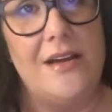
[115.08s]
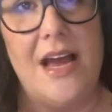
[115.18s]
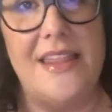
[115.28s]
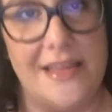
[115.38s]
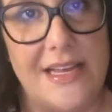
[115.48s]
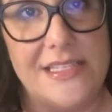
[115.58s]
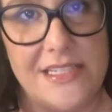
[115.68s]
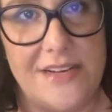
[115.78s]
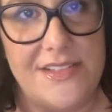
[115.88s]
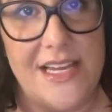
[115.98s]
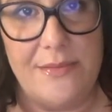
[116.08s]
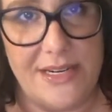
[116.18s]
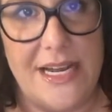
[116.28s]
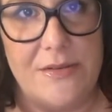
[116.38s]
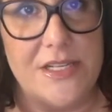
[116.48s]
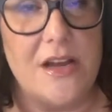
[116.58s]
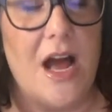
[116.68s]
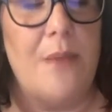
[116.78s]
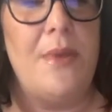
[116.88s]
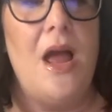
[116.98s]
I think that's enough said. My dad was a
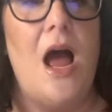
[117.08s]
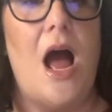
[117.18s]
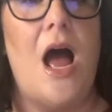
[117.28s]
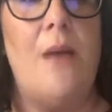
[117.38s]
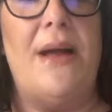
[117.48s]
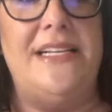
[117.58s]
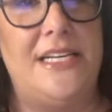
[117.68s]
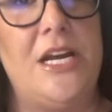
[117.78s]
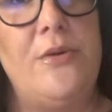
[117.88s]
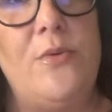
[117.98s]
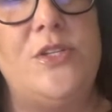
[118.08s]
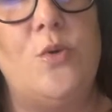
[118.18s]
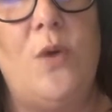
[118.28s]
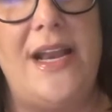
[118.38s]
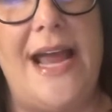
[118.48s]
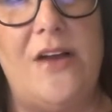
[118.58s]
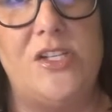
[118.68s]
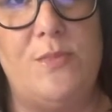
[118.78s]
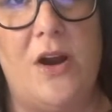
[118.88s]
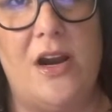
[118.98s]
cop. I did go to one
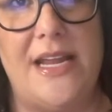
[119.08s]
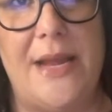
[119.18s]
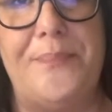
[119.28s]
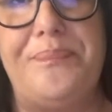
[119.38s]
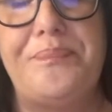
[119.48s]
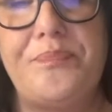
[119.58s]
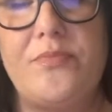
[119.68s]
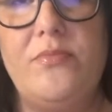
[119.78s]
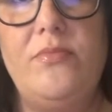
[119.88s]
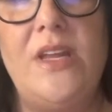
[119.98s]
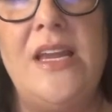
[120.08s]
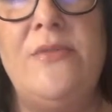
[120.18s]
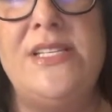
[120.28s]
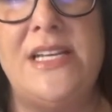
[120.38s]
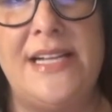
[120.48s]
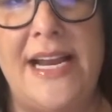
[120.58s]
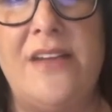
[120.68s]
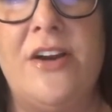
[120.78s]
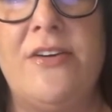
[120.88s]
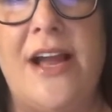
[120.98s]
house party. It was the night
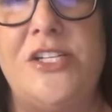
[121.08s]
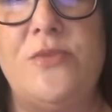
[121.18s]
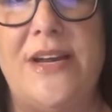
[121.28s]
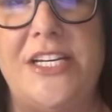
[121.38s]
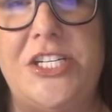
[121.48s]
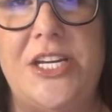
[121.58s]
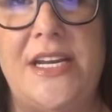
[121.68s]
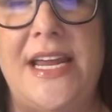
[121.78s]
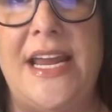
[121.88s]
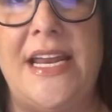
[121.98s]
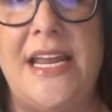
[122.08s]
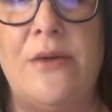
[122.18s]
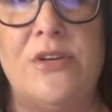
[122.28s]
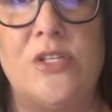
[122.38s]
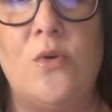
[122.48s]
of our graduation, and it was